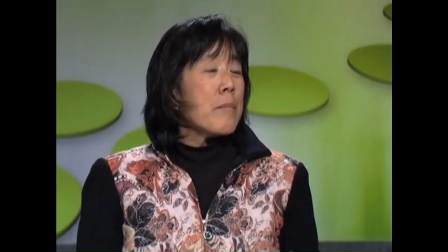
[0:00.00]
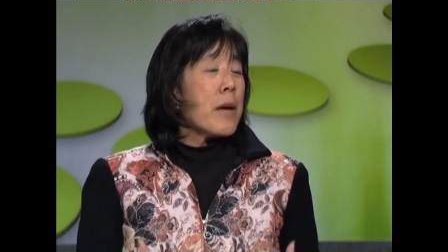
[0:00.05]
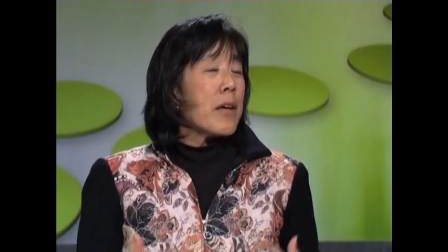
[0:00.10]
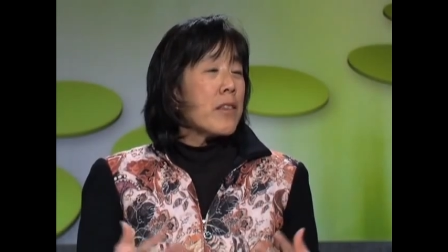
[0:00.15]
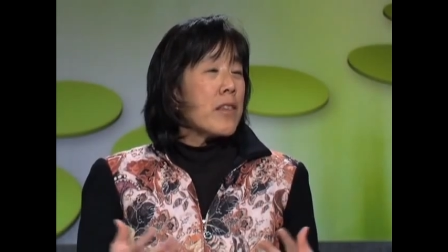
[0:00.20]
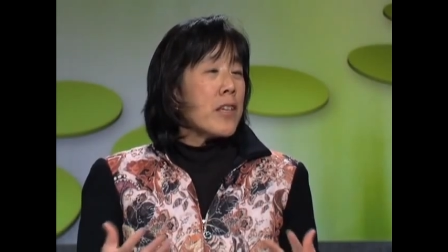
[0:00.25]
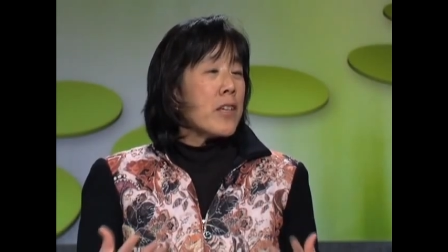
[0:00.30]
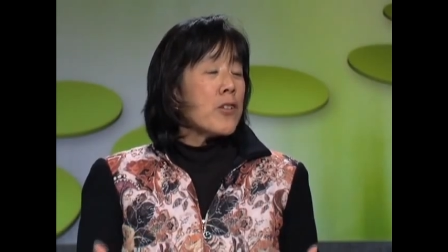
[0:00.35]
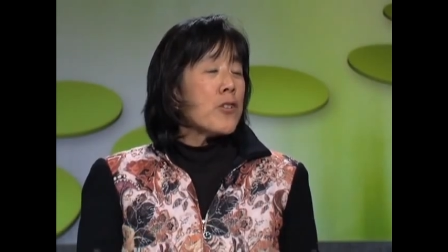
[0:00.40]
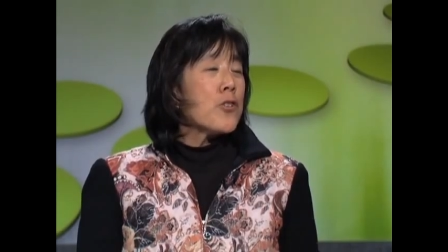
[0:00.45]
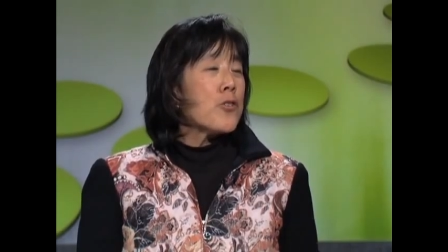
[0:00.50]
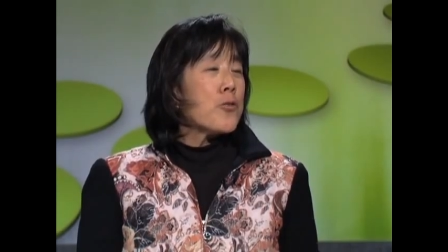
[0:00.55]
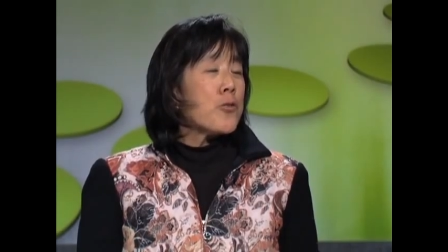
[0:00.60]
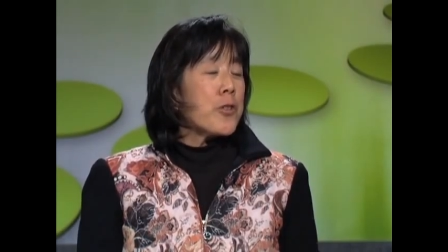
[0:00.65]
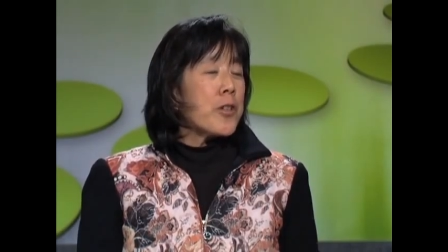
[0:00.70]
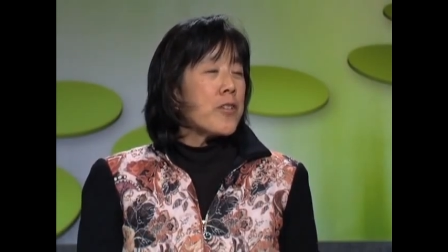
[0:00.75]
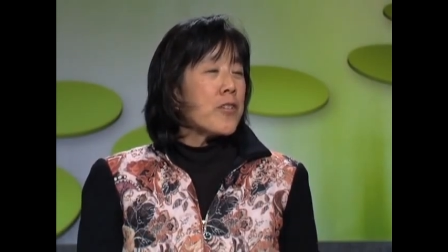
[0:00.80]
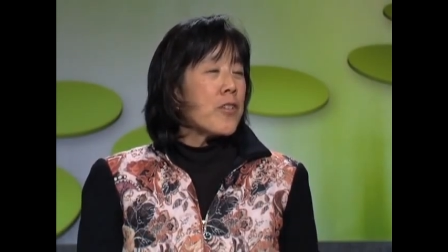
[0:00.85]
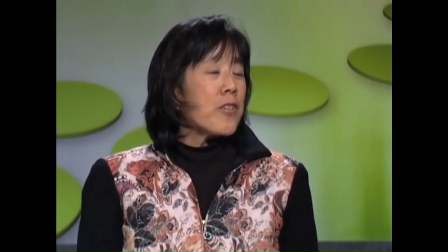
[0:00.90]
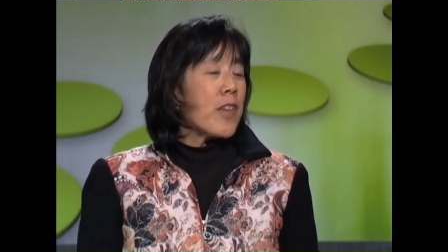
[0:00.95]
about the
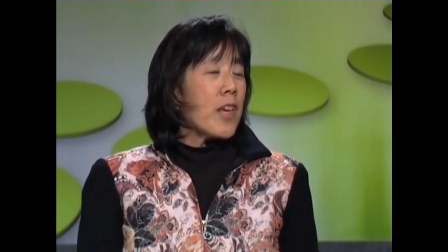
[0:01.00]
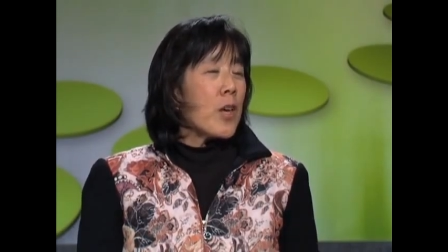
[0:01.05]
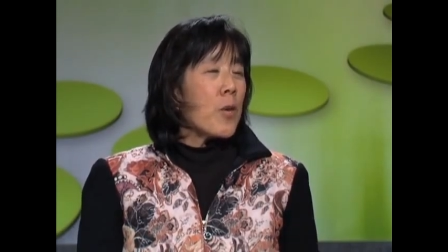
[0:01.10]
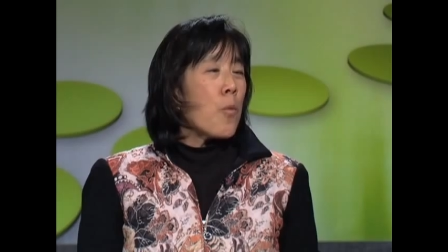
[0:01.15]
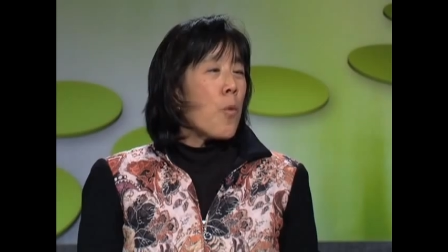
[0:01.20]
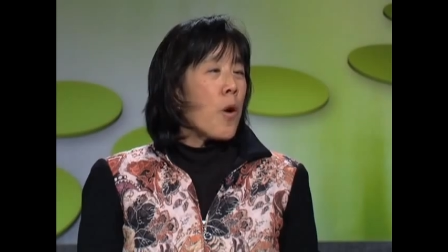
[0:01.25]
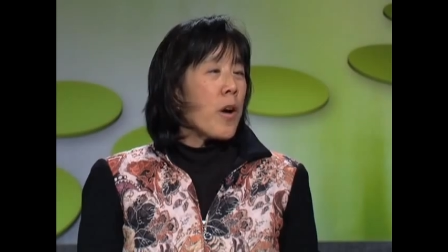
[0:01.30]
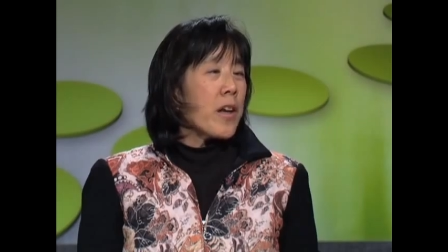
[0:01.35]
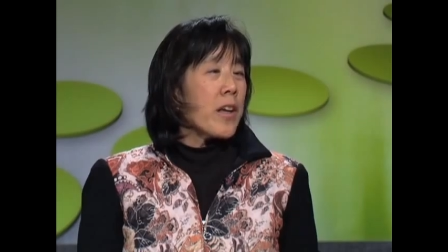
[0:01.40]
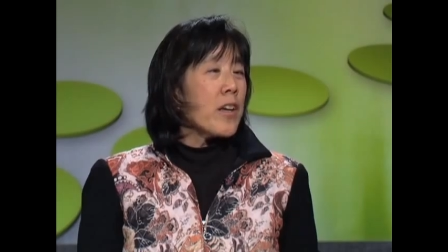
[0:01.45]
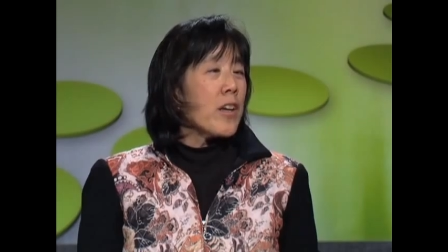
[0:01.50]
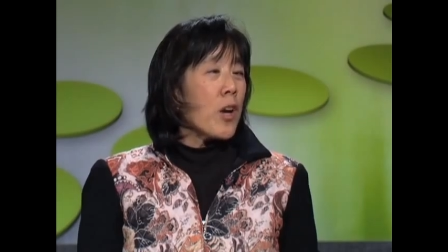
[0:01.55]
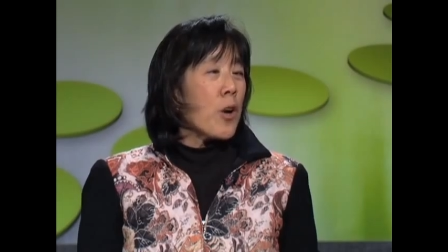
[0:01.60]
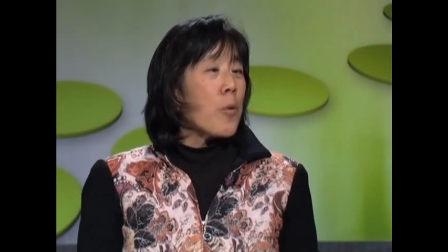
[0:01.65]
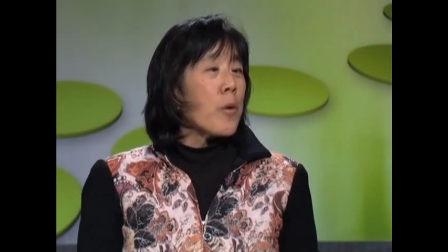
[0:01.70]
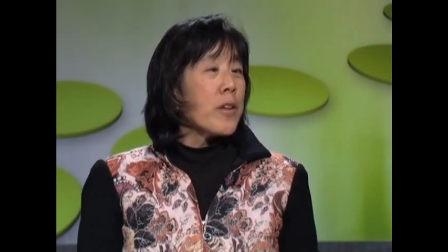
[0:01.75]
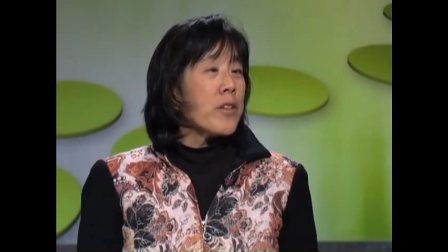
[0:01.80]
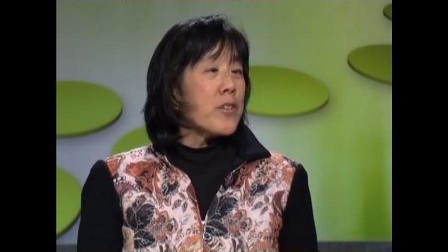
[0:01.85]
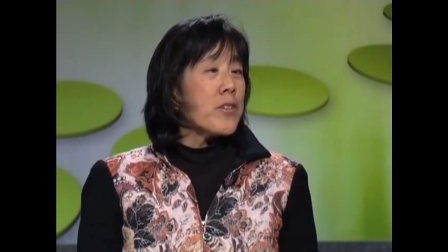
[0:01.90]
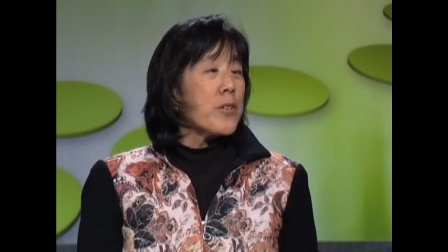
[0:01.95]
industries that they want to
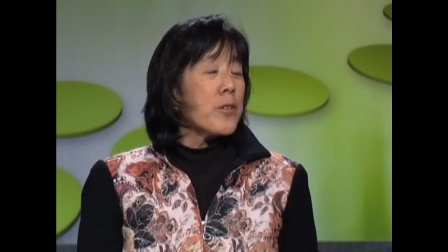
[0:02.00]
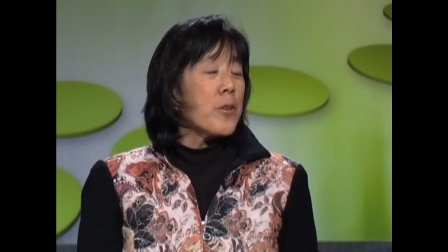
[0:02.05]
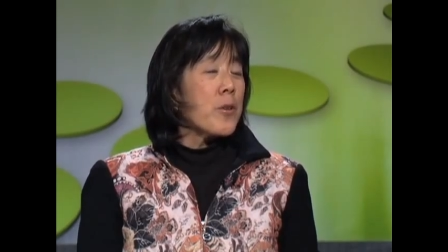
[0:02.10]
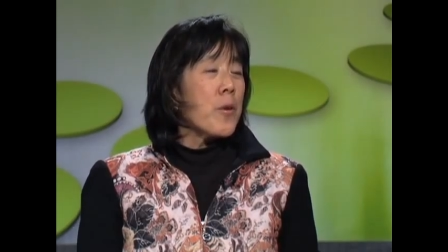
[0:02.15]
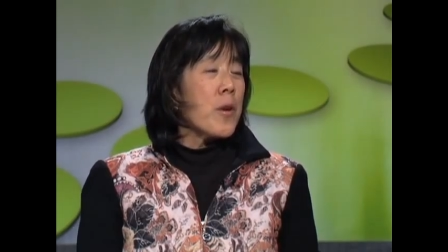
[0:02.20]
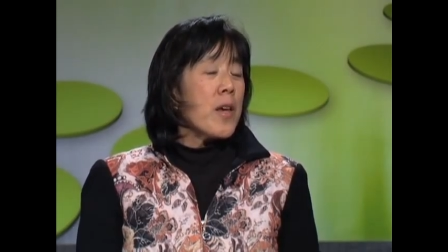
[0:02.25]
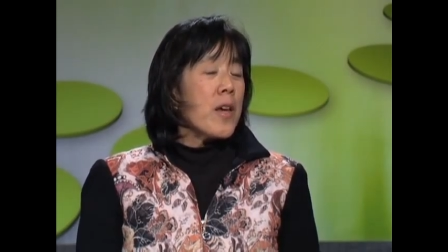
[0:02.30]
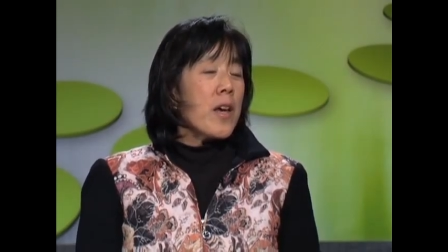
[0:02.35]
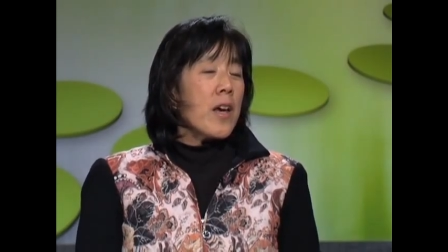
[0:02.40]
go into.